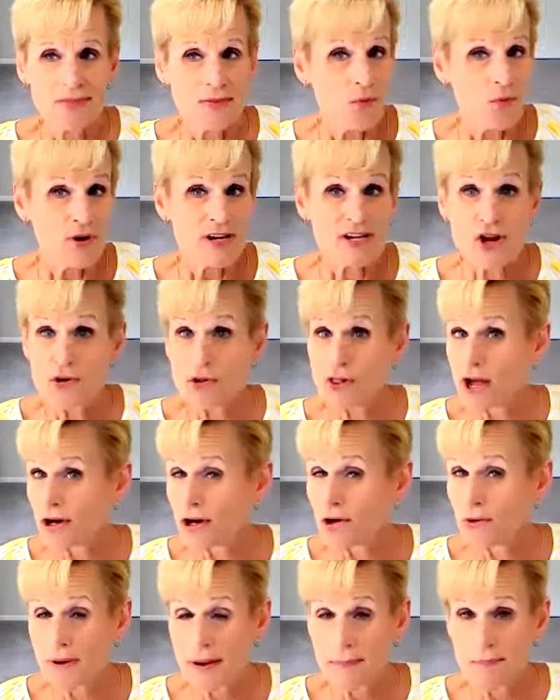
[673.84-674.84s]
We no
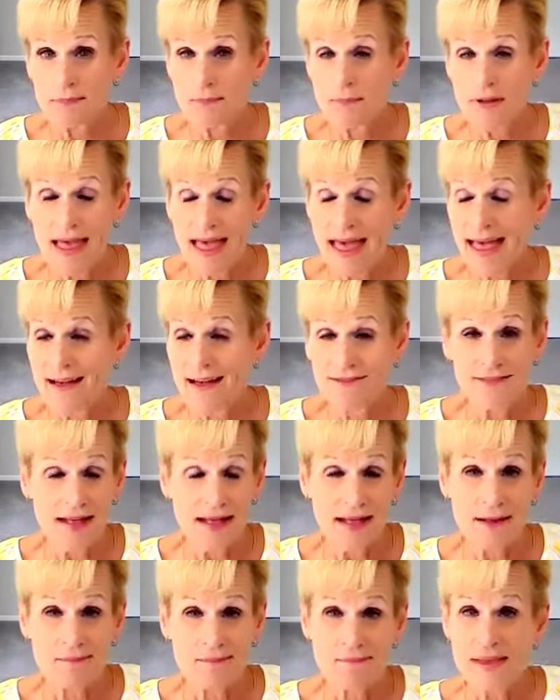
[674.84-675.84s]
longer have
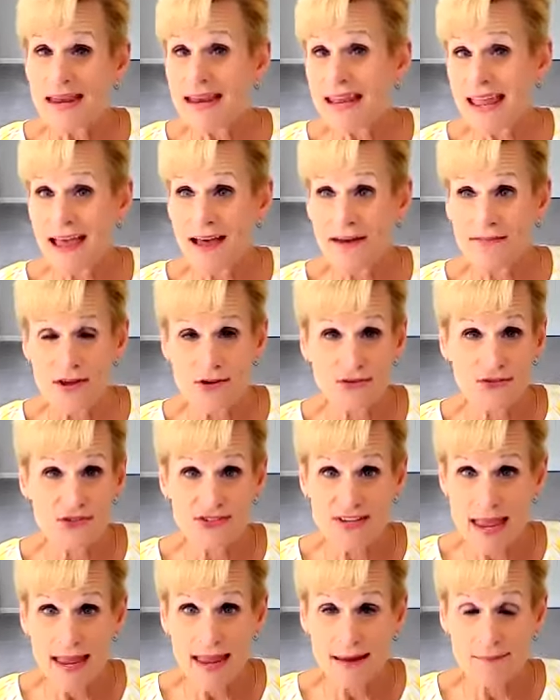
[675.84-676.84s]
many of those
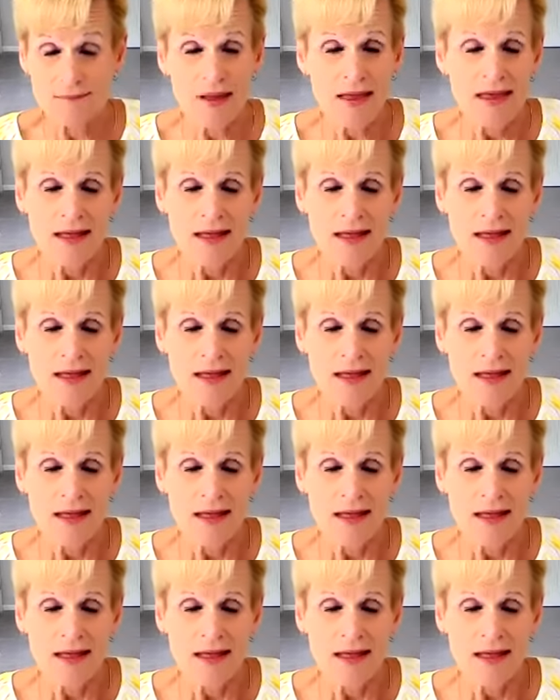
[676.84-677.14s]
same